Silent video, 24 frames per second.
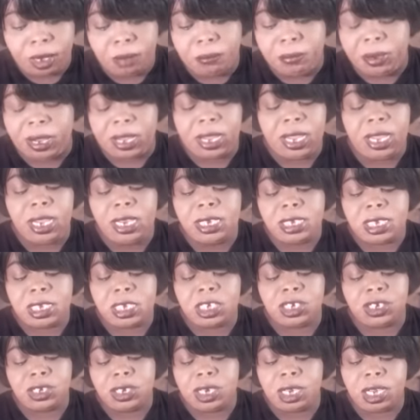but he ain't
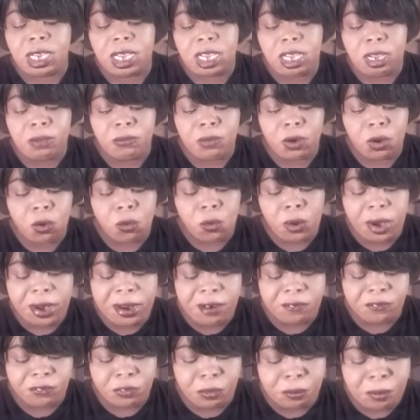t she didn't give him no
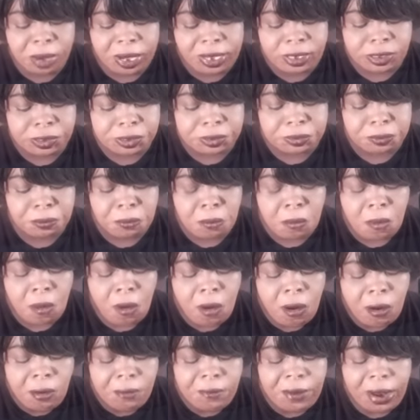information.
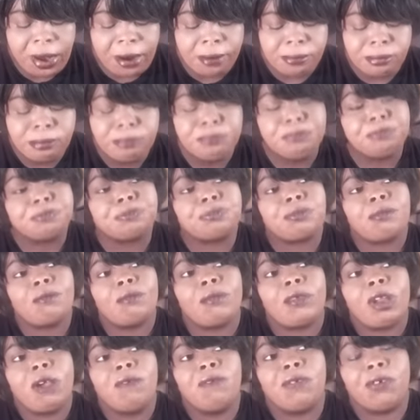Now,
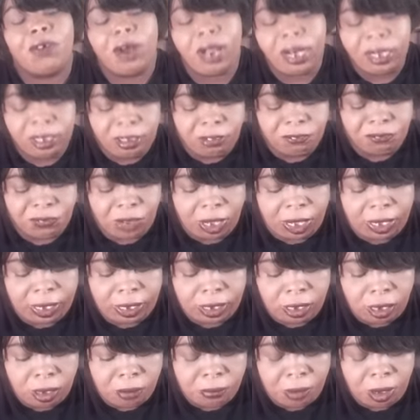Veronica
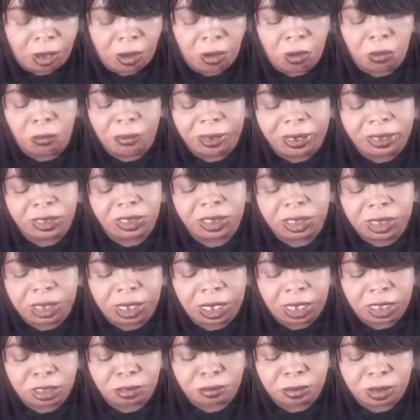finally come home, and she
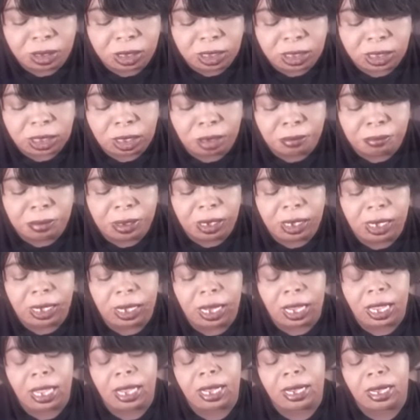catch Melissa and
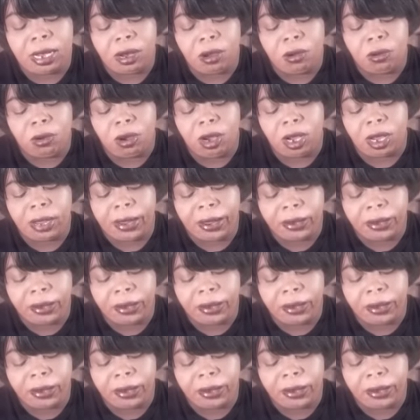Benny added on her